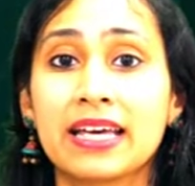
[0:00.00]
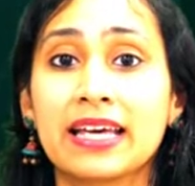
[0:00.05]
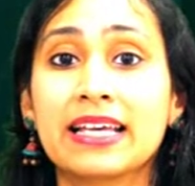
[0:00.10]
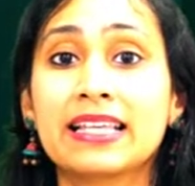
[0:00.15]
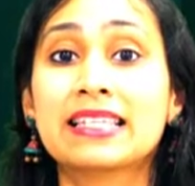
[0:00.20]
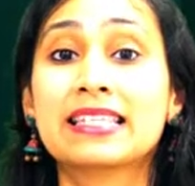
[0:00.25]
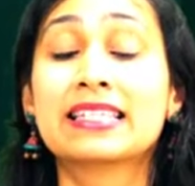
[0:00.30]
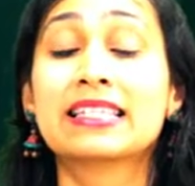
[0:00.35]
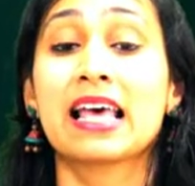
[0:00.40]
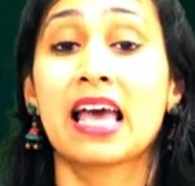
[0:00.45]

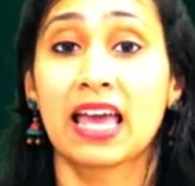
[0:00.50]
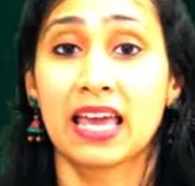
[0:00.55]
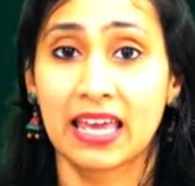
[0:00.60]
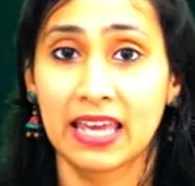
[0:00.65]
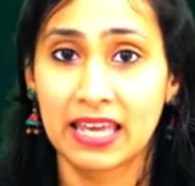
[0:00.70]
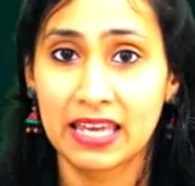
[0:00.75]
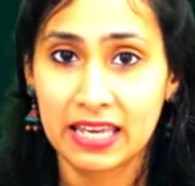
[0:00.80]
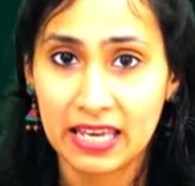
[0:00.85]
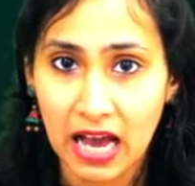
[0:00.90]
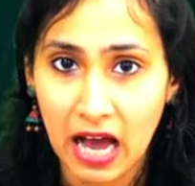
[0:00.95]
it's
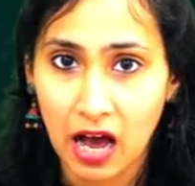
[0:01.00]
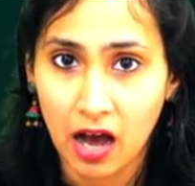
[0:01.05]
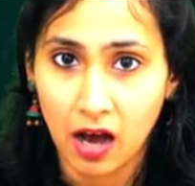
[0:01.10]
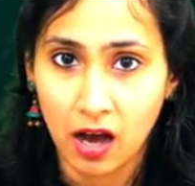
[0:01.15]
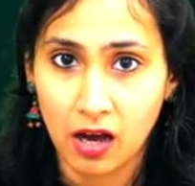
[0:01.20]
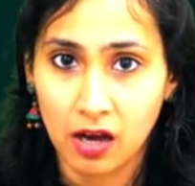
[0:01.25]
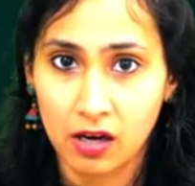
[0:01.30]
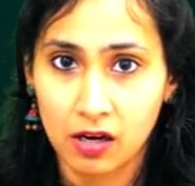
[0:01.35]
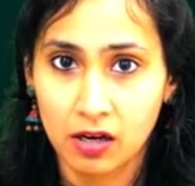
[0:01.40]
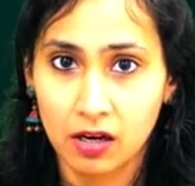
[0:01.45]
hya
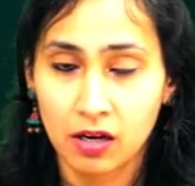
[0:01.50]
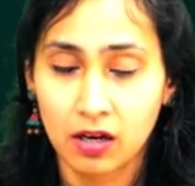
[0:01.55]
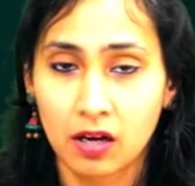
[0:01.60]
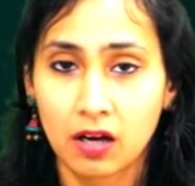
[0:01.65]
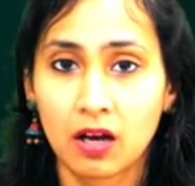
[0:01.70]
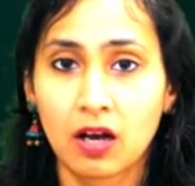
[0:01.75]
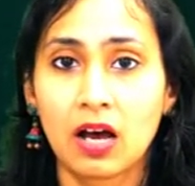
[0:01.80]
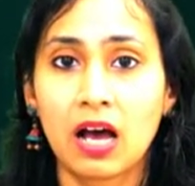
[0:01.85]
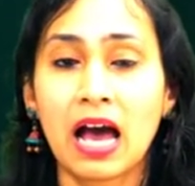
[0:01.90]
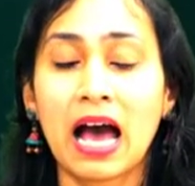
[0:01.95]

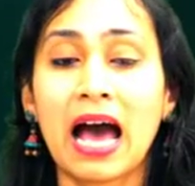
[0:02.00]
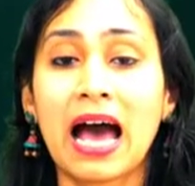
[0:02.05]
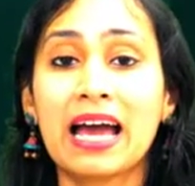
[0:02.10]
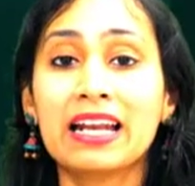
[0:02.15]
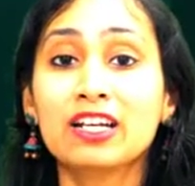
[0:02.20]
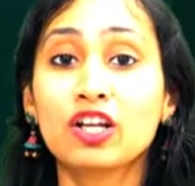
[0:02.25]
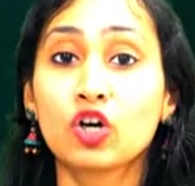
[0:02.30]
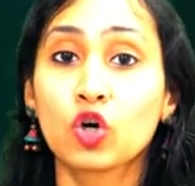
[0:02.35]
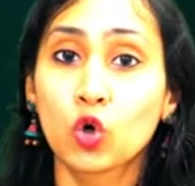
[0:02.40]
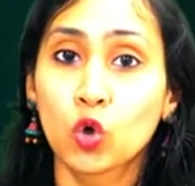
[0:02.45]

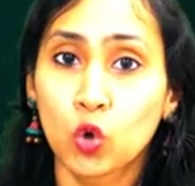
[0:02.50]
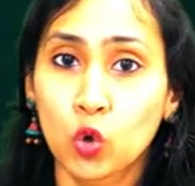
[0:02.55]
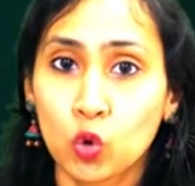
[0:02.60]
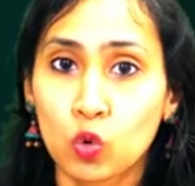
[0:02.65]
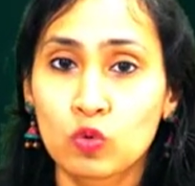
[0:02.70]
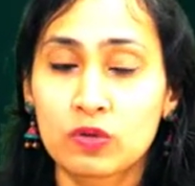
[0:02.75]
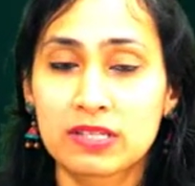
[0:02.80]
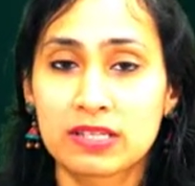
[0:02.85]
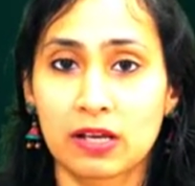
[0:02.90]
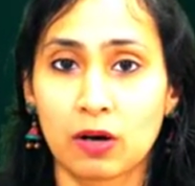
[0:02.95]
and
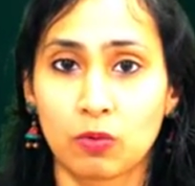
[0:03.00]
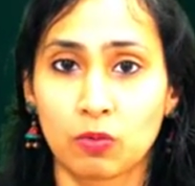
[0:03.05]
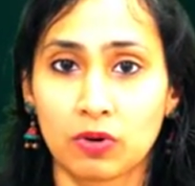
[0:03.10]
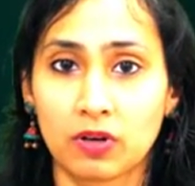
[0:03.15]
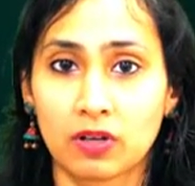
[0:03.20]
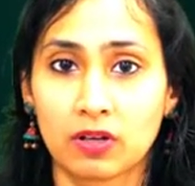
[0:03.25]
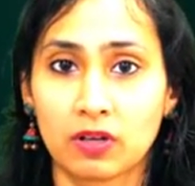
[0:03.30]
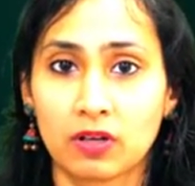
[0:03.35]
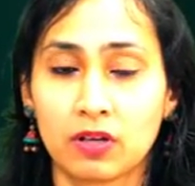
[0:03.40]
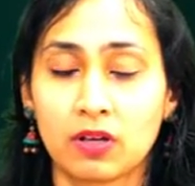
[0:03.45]
ku sound.